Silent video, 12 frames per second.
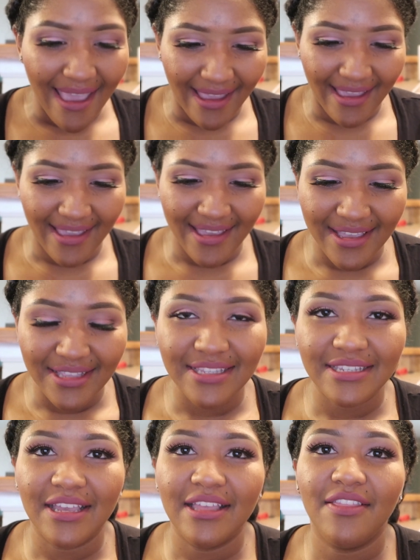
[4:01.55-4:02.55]

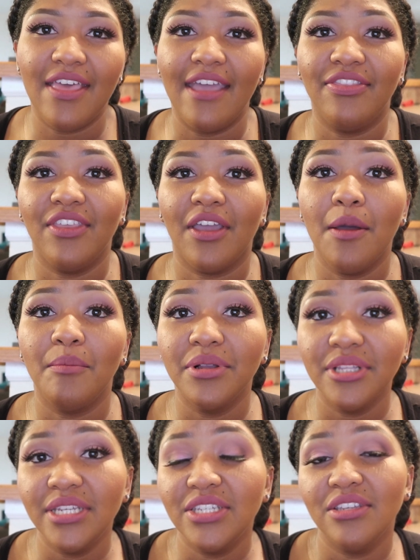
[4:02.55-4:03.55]
And at the
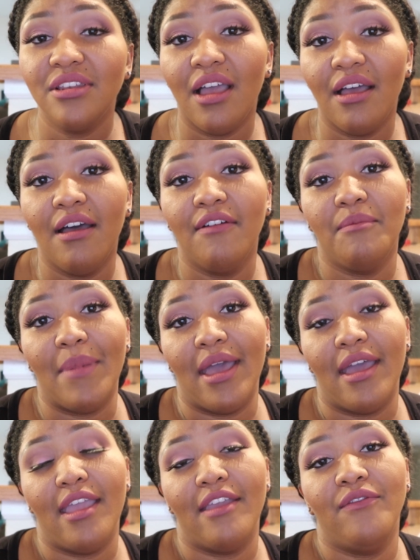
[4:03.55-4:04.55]
completion of
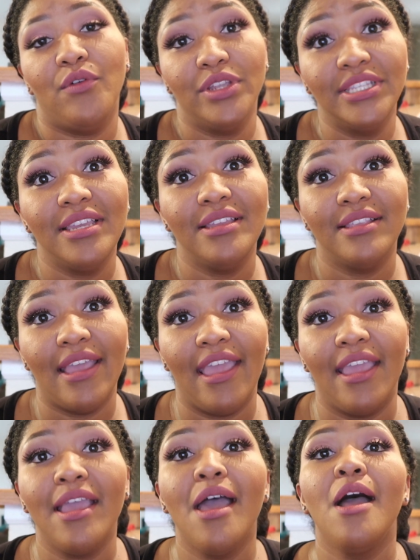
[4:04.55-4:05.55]
my
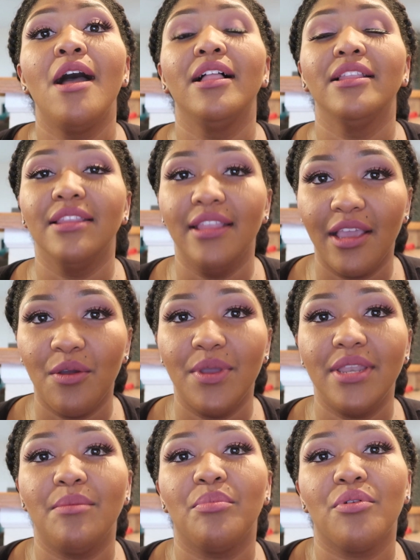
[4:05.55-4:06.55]
14-day
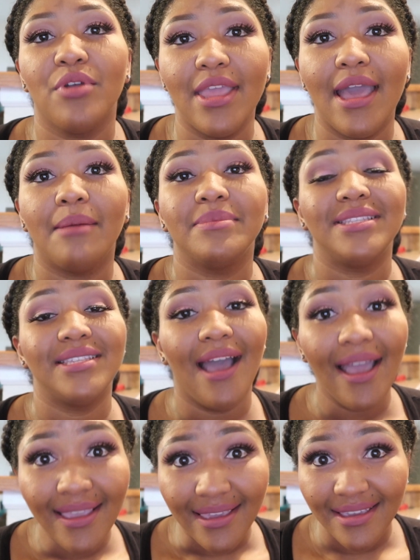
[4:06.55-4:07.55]
liquid pre-op
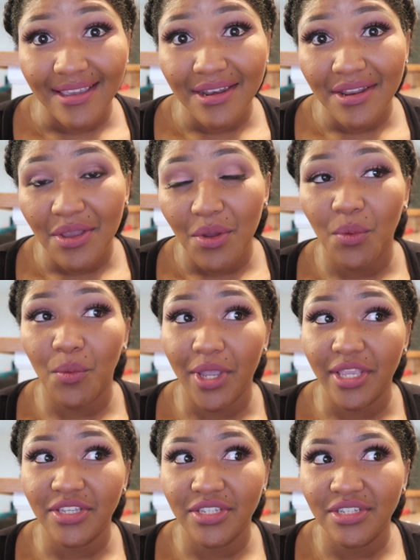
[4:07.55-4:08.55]
diet,
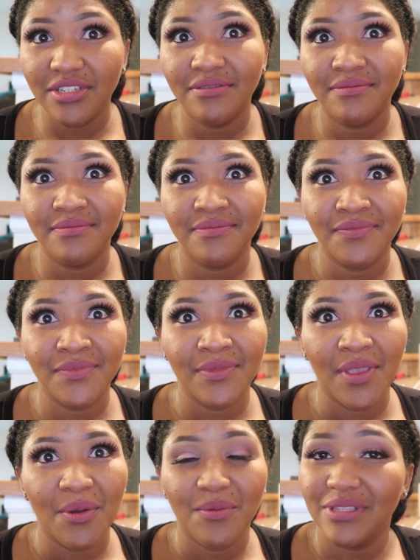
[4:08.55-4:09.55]
which
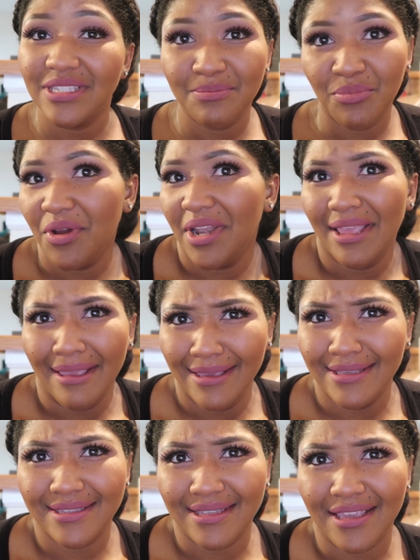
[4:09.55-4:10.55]
was pretty
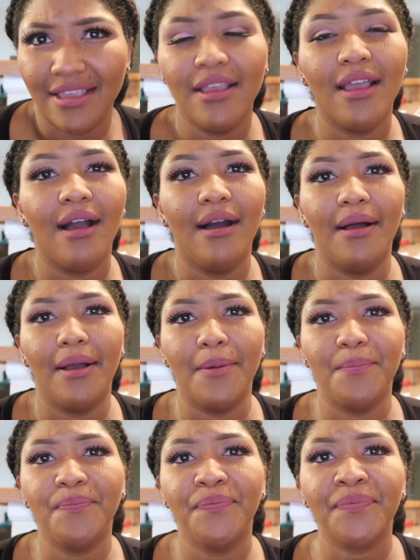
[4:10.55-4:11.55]
easy,
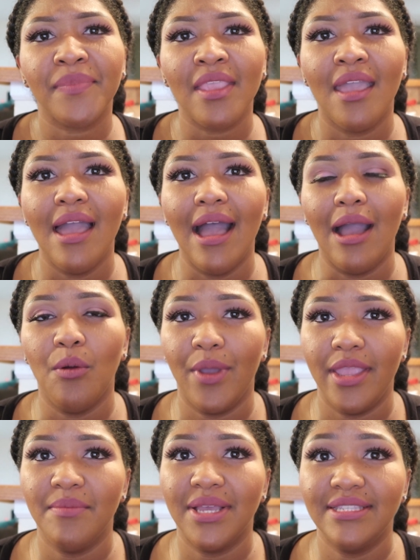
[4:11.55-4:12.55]
I
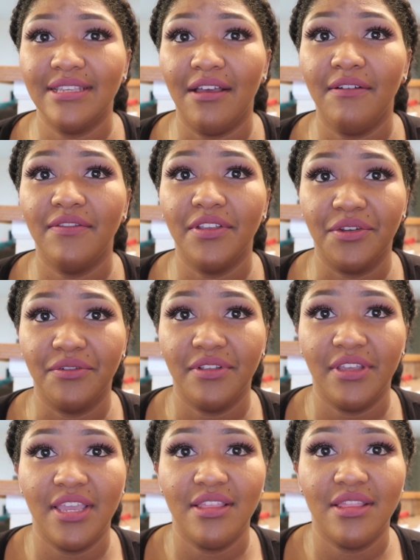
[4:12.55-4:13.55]
weighed myself
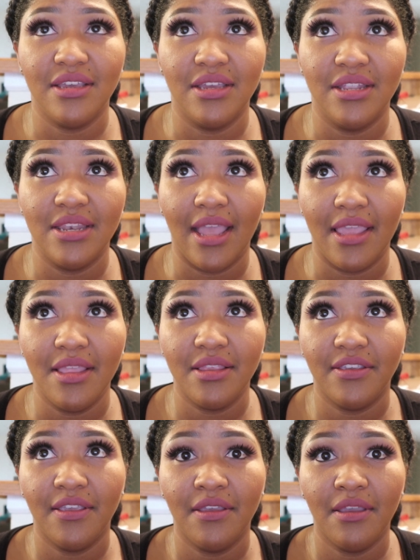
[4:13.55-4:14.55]
literally the
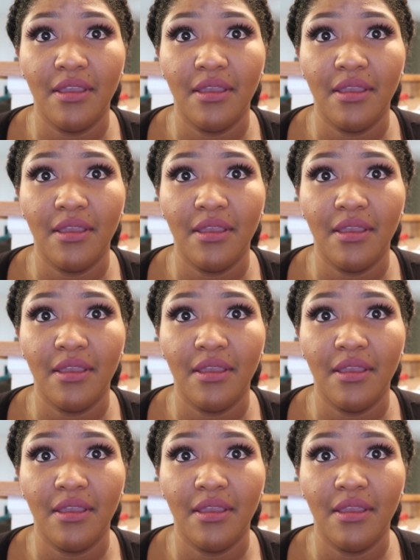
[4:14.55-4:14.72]
night